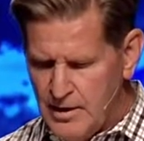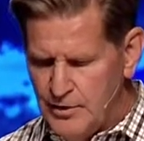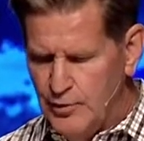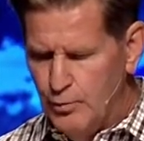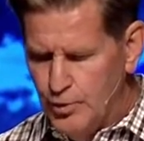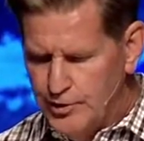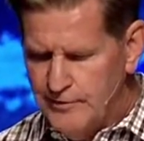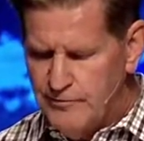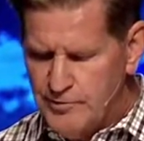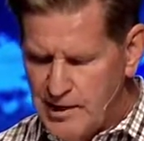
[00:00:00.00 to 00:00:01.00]
the word
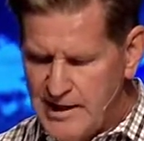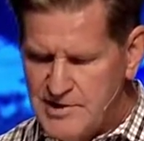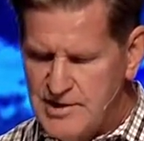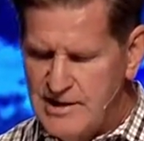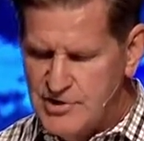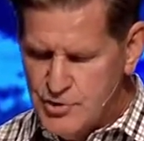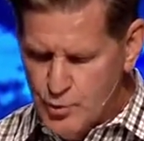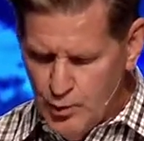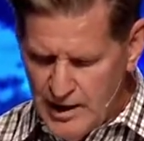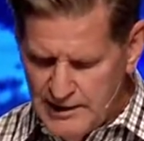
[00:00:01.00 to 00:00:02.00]
of Christ is
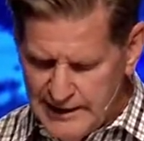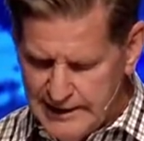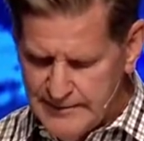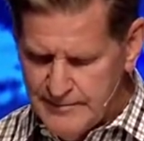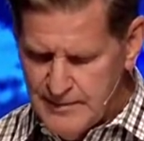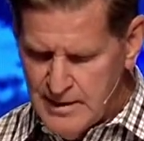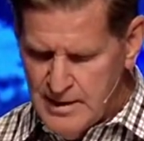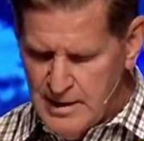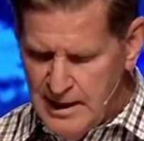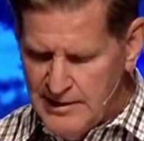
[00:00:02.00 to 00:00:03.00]
dwelling,
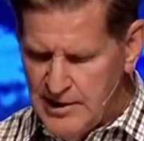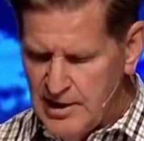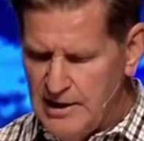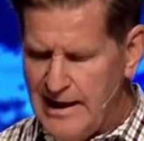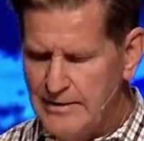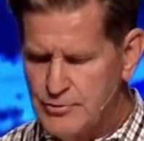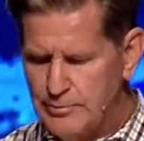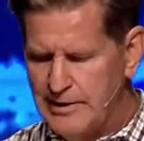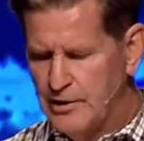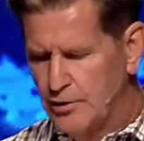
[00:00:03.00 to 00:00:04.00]
and then our lives will
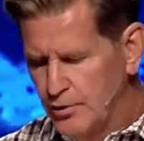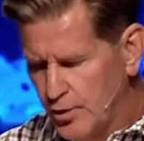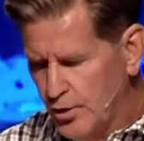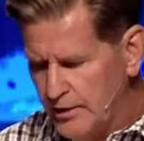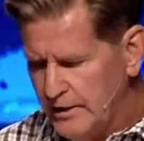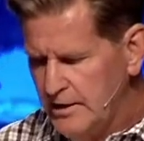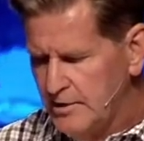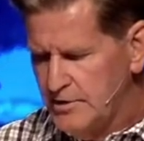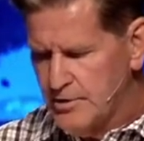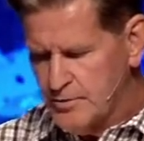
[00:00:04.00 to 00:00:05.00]
bring glory
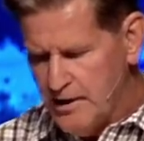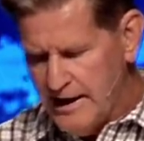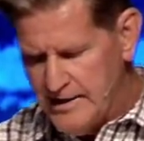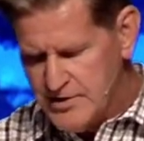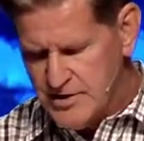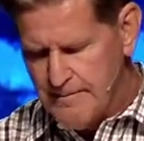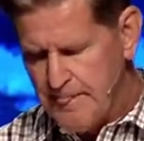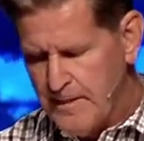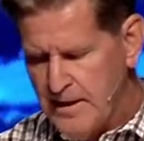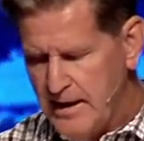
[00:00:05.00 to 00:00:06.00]
to Christ
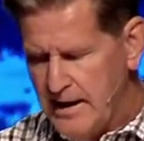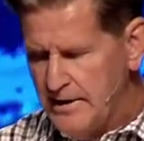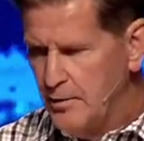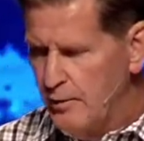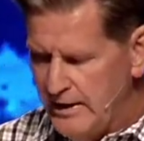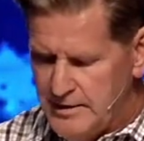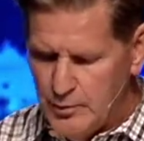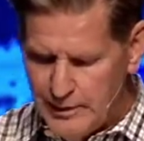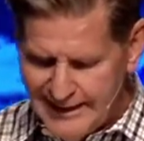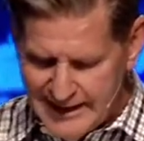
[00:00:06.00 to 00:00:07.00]
in the way that
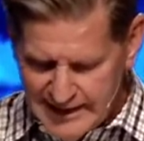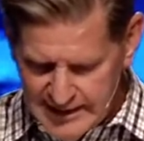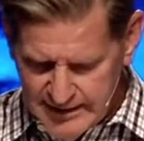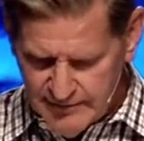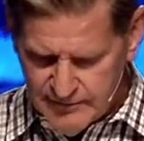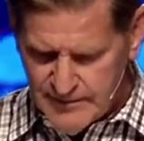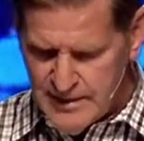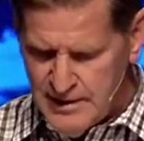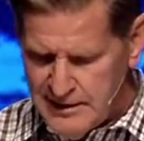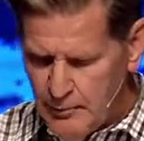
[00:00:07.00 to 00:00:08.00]
we live.
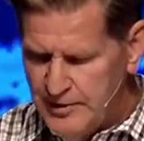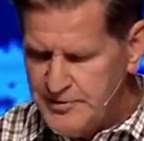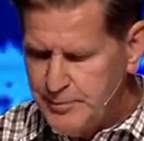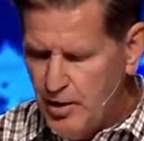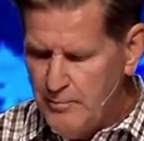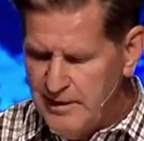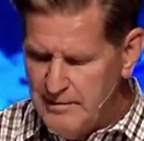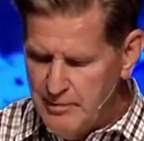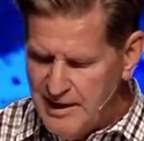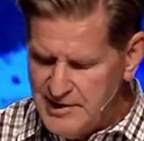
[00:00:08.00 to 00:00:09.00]
Now, what does Paul
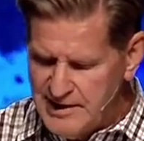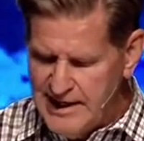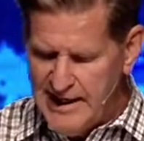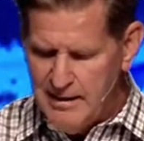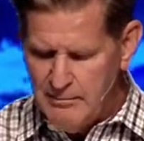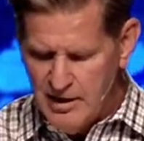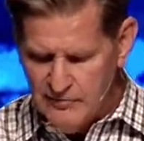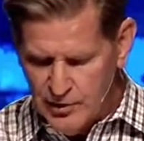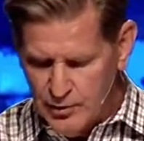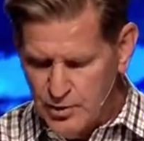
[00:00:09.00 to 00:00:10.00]
mean by the name
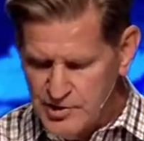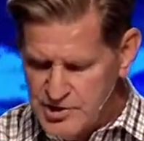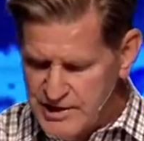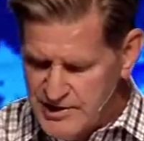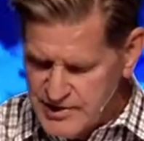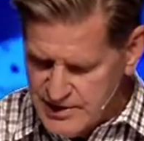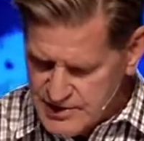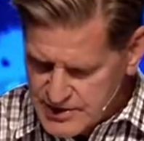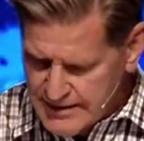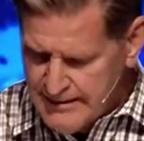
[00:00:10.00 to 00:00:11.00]
of the Lord
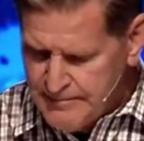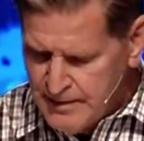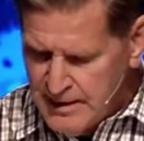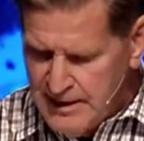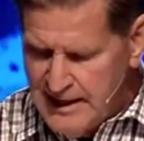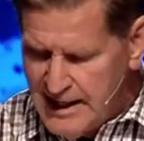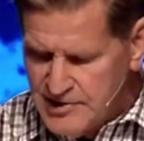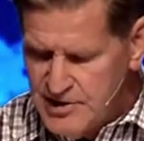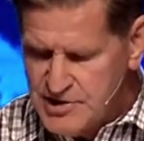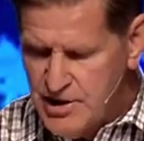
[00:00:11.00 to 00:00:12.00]
Jesus? He
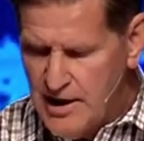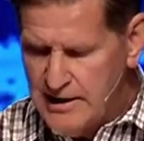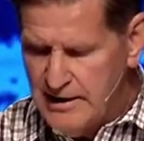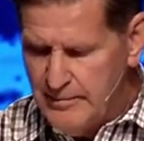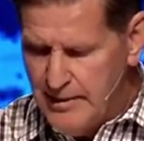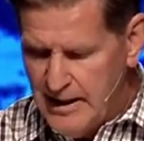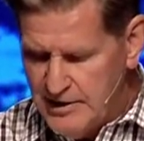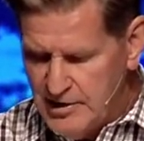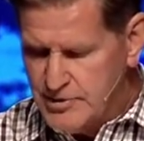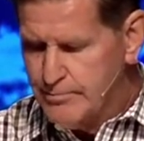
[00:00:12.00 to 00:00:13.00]
actually is talking about
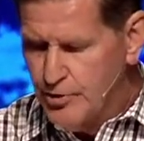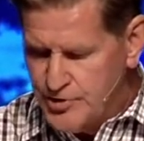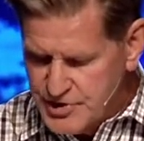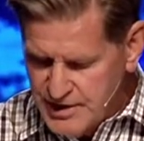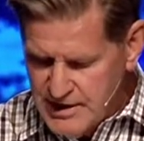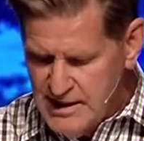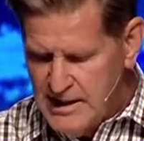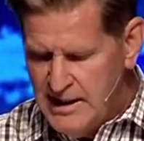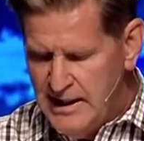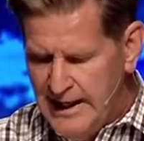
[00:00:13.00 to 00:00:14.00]
his
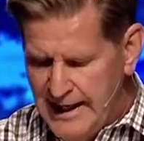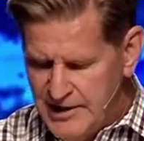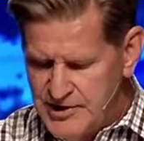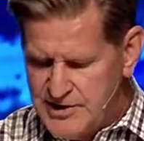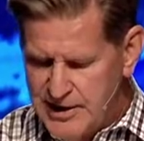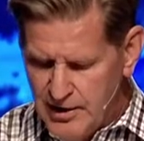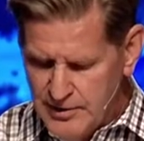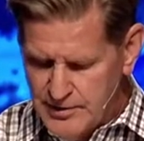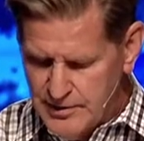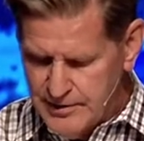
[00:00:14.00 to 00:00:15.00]
person and his
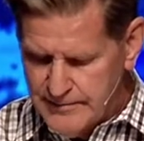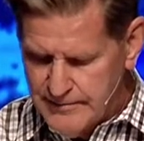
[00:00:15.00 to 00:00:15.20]
character.